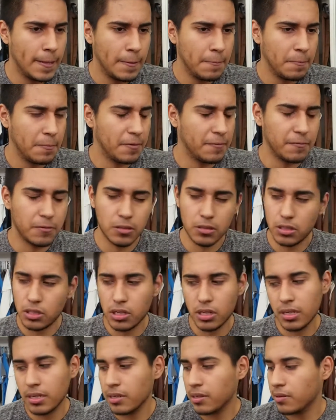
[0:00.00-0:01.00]
But for
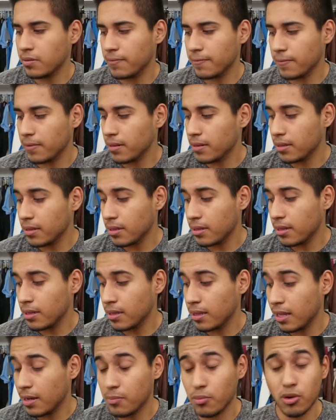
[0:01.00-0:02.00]
sure, it felt a
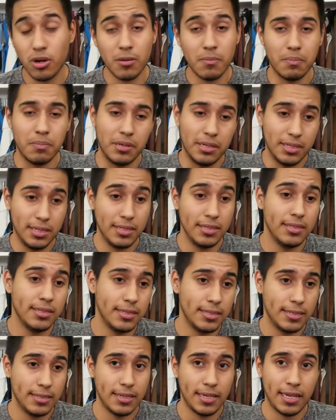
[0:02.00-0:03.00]
lot more
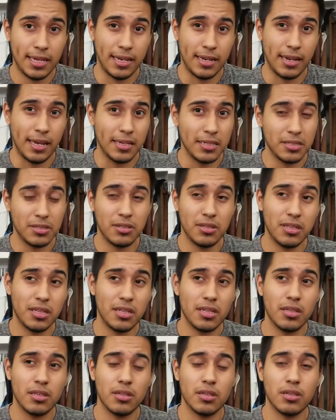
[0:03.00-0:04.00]
abundant and nicer
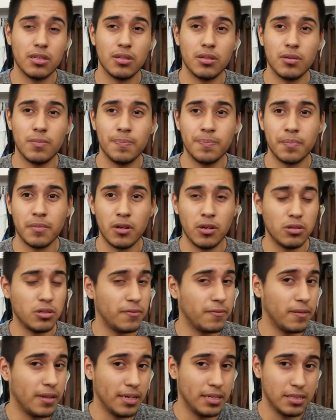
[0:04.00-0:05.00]
than the
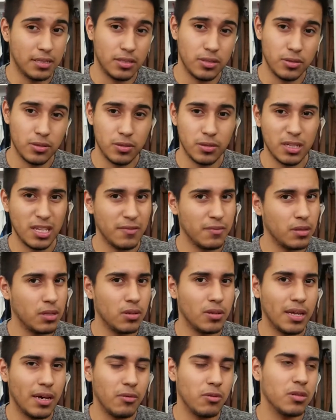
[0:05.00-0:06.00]
Ultraflight 2, even
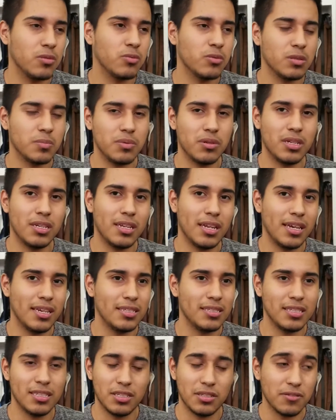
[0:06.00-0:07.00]
though that one was pretty
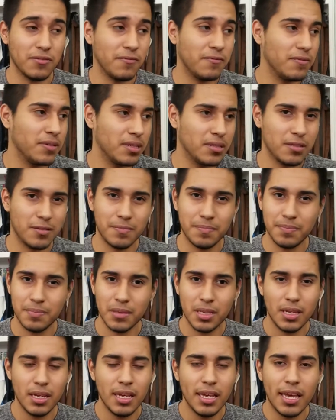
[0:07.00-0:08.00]
nice and you could feel
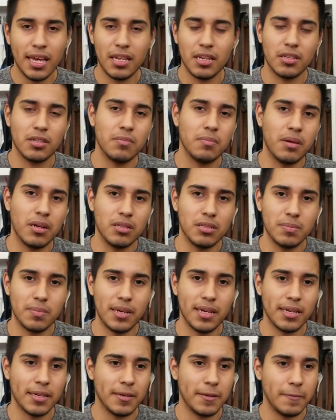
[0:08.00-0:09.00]
it had a good bounce
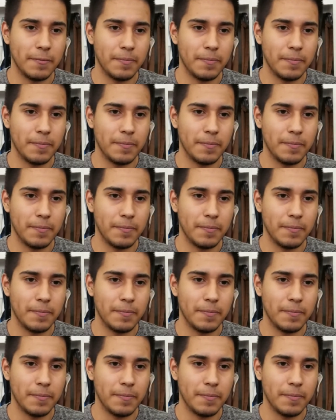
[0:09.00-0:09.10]
back.